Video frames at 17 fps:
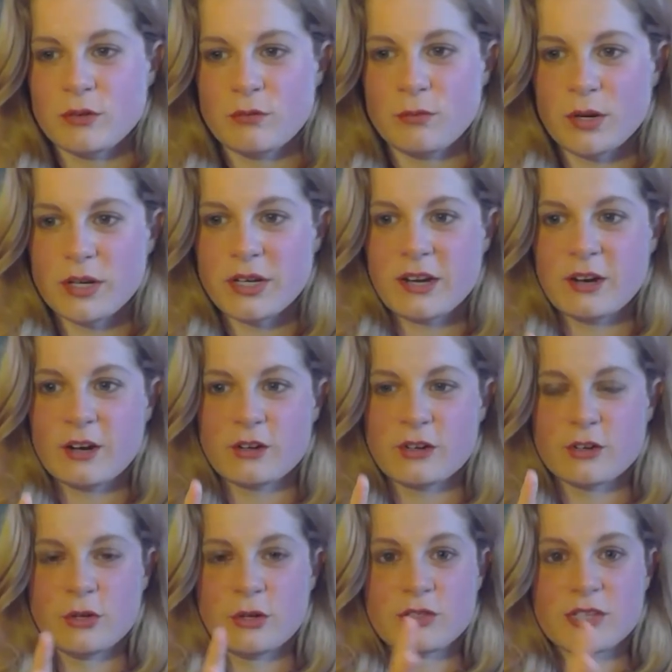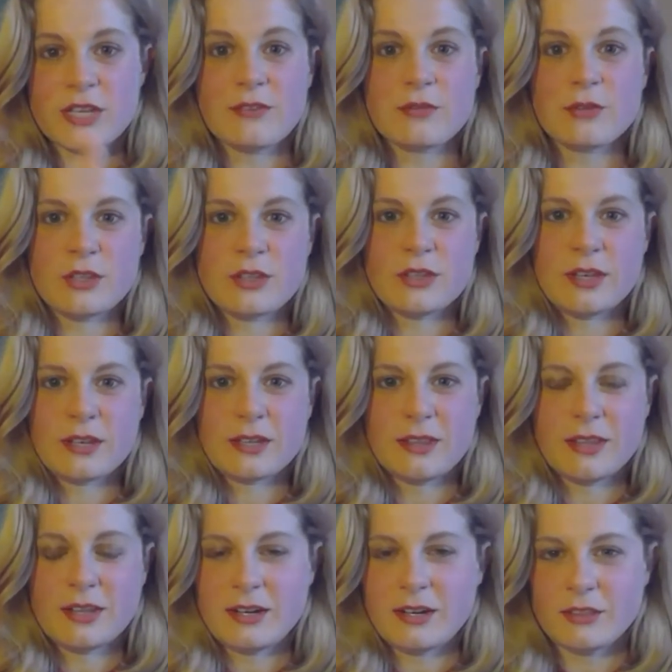you have one character who knows everything
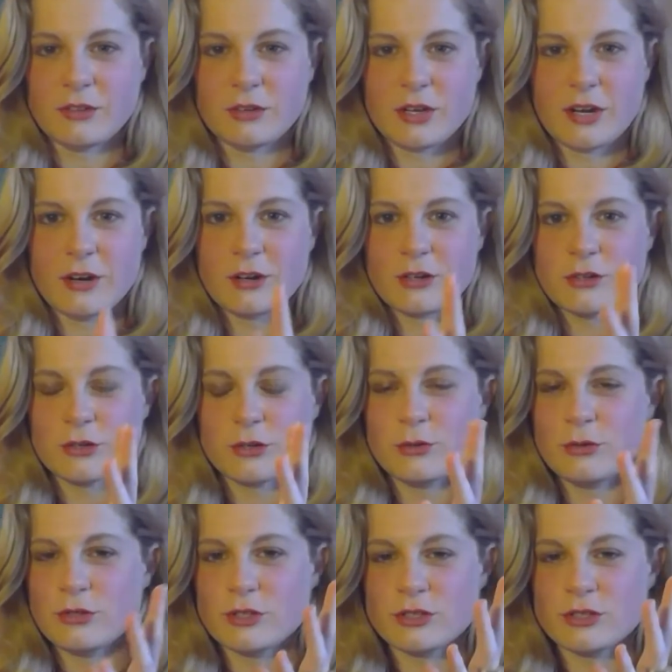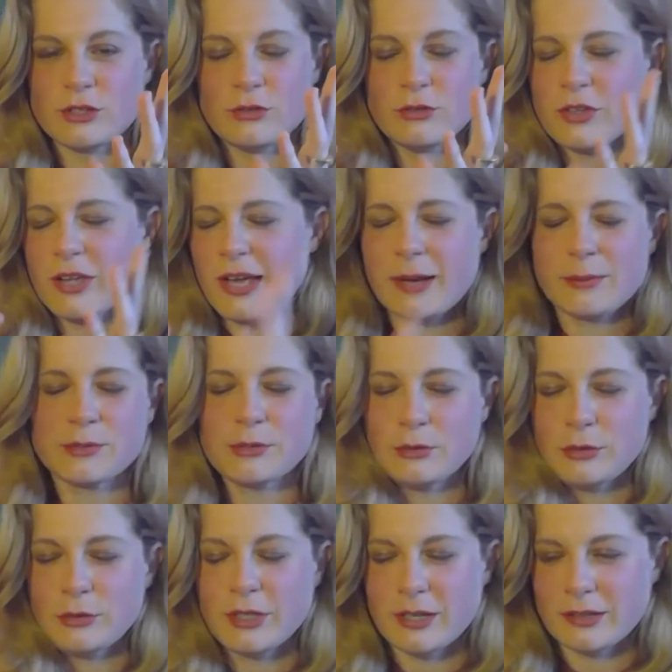and then another character who just knows
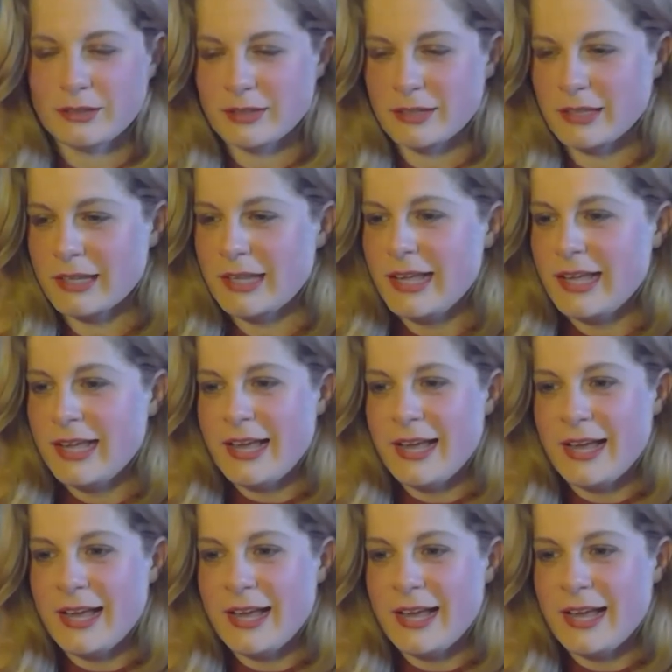absolutely nothing.